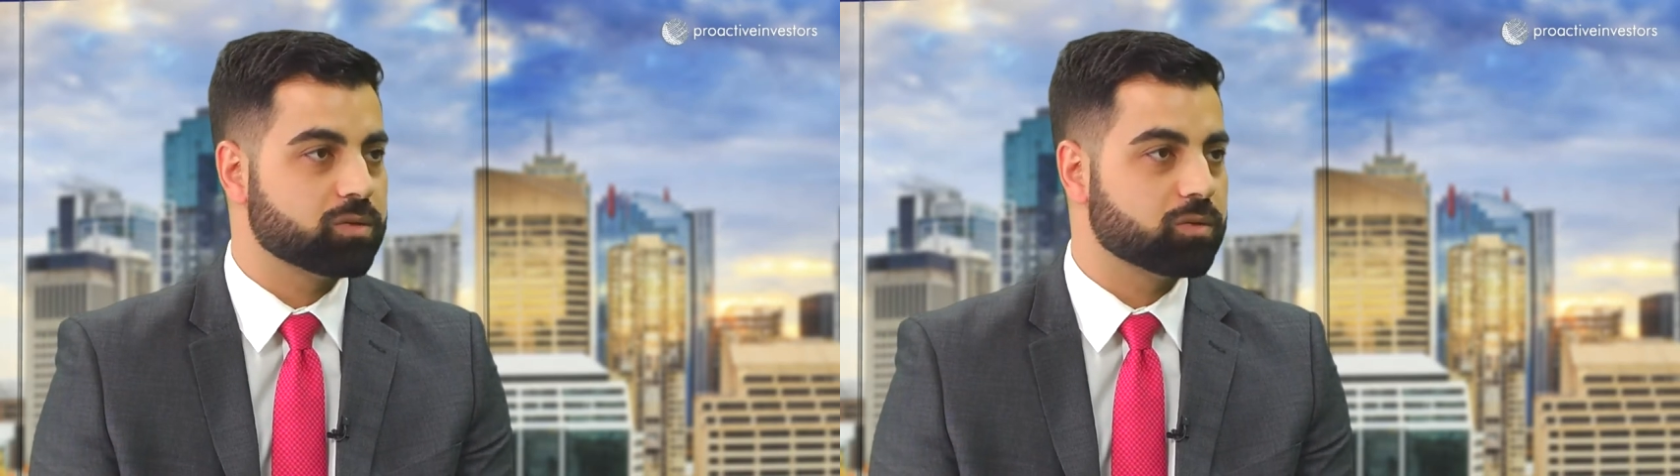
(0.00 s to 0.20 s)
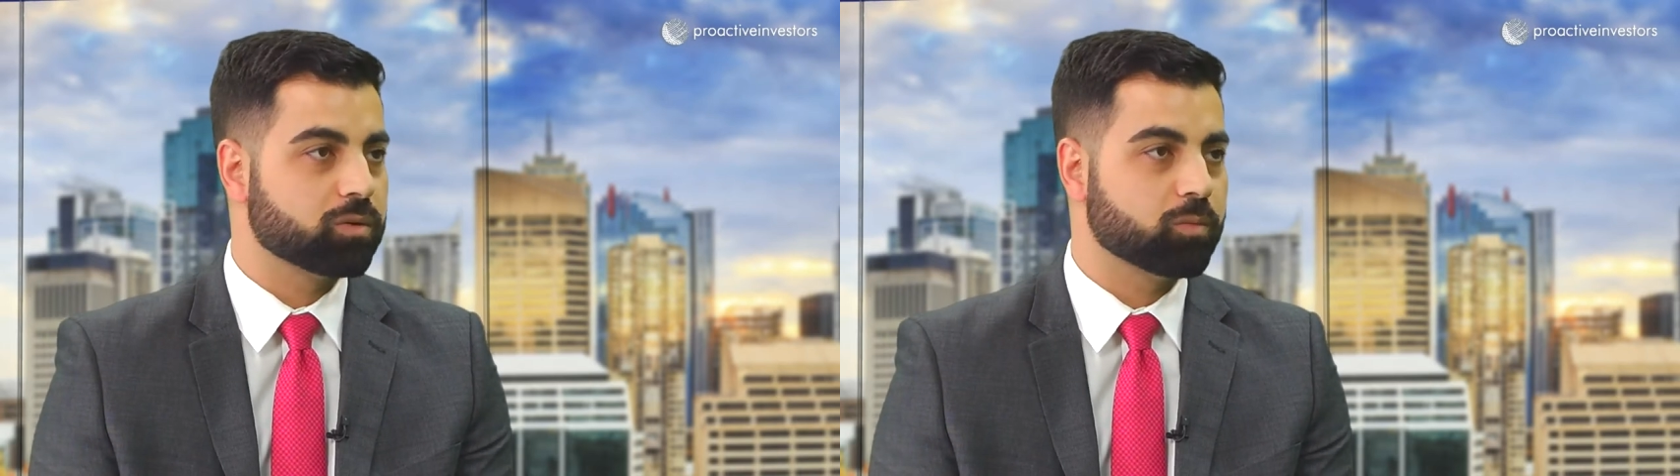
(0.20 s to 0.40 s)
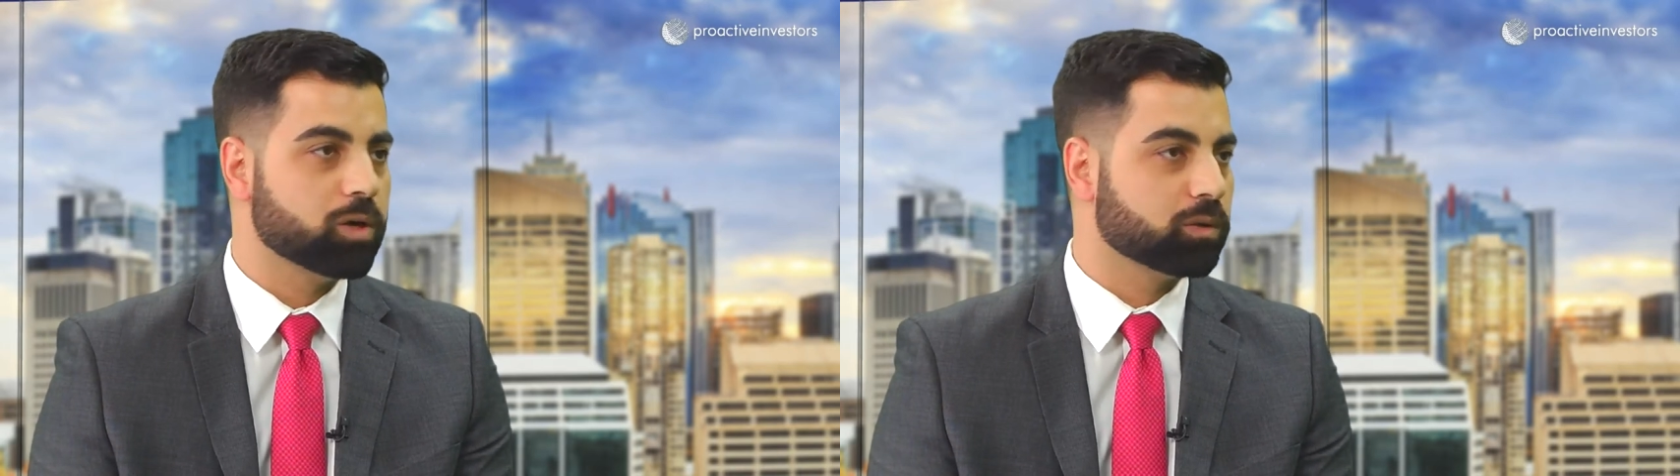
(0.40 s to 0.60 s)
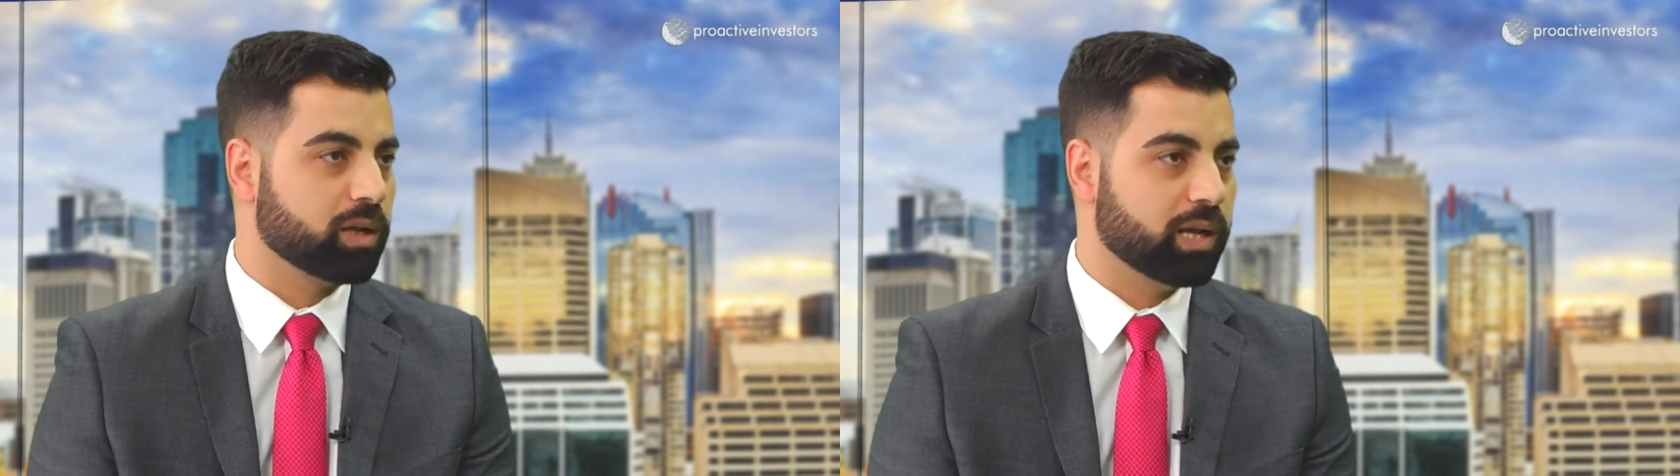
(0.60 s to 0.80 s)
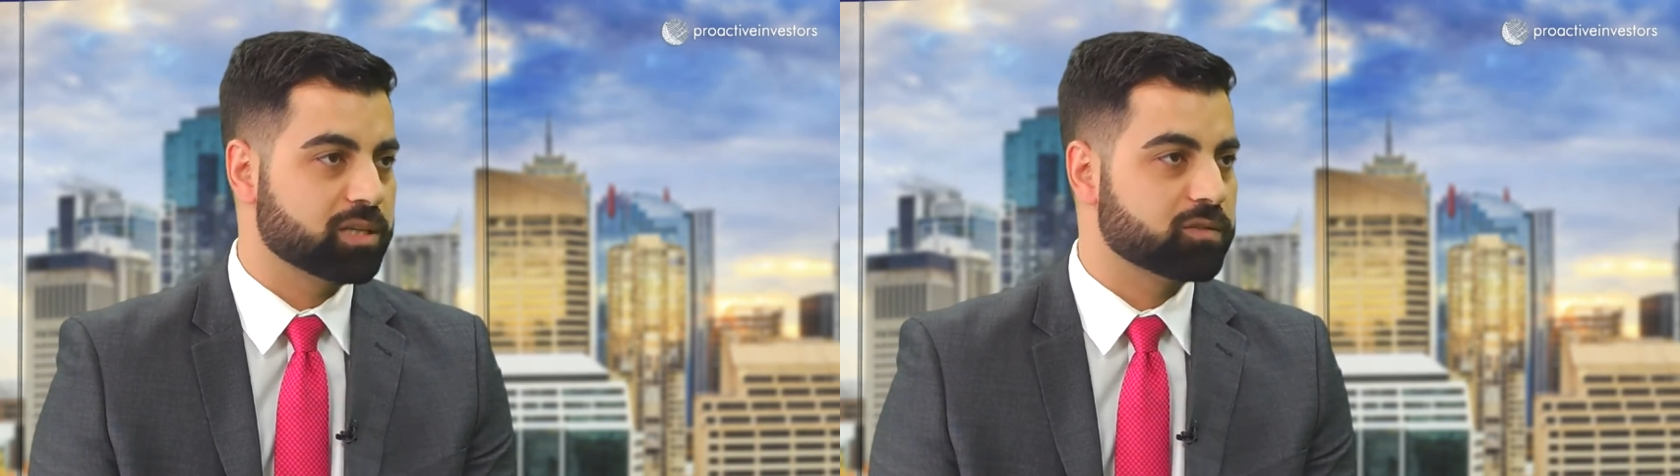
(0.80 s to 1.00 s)
to world
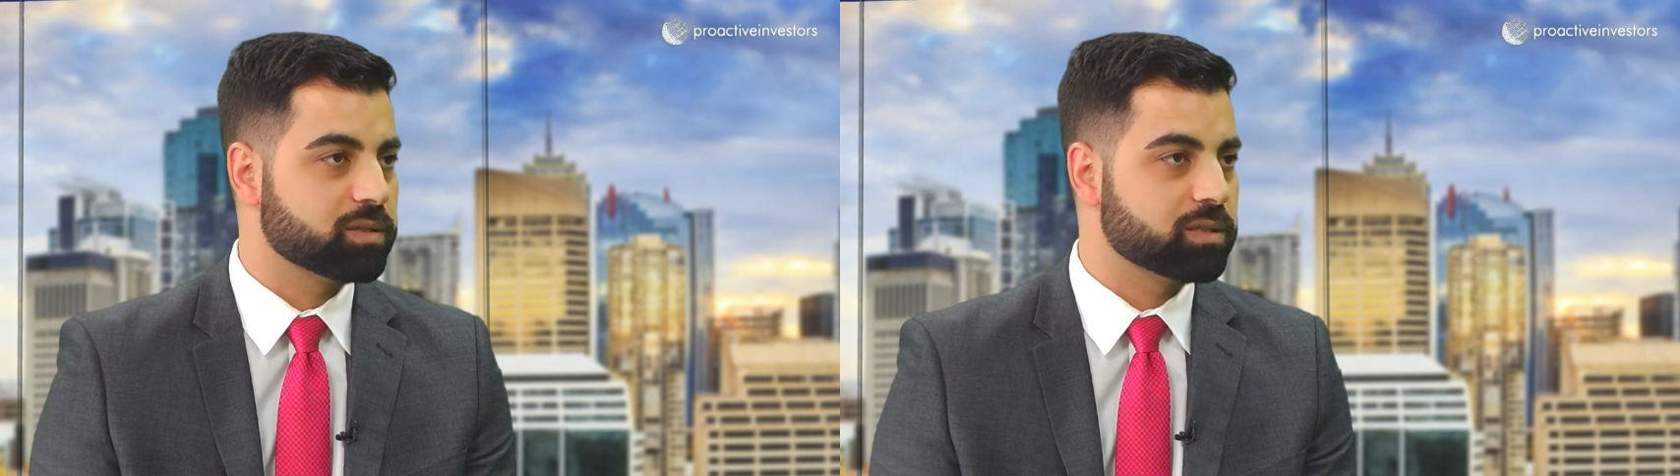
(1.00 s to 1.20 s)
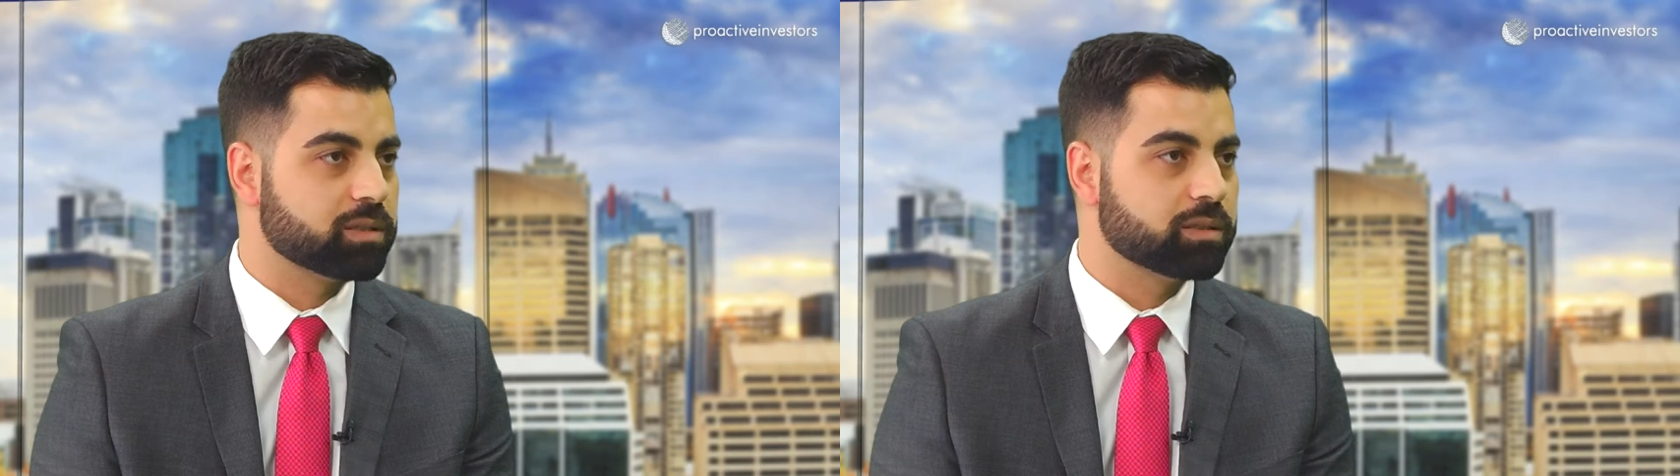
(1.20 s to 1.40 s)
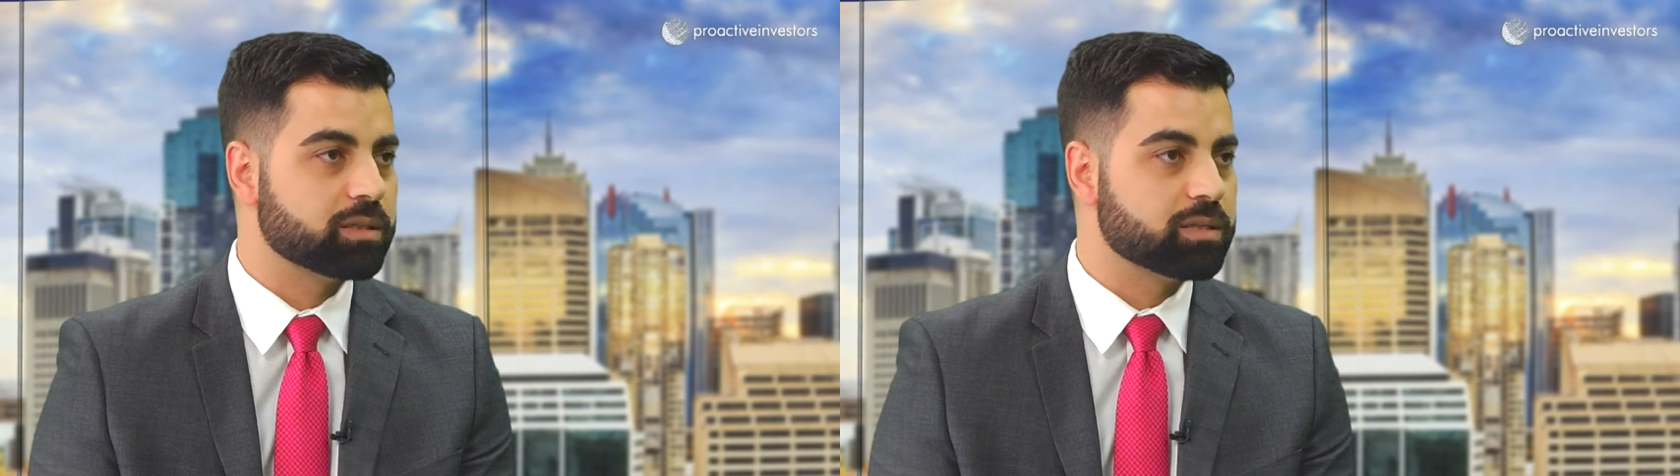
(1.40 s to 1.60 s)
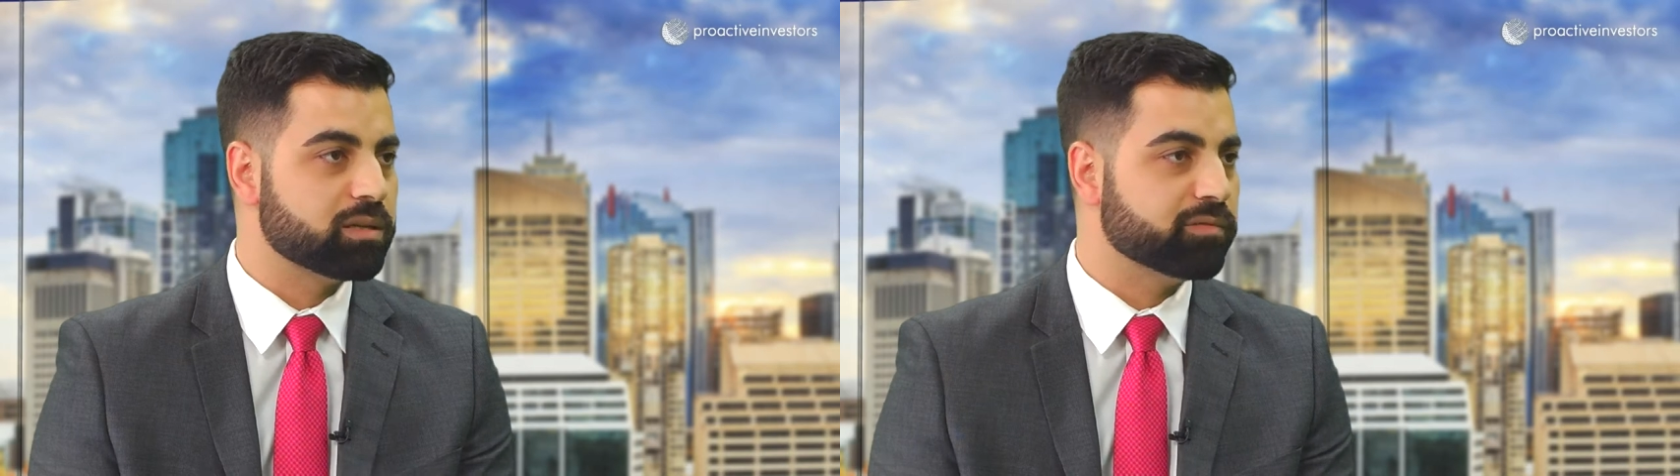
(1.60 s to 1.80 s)
class facilities and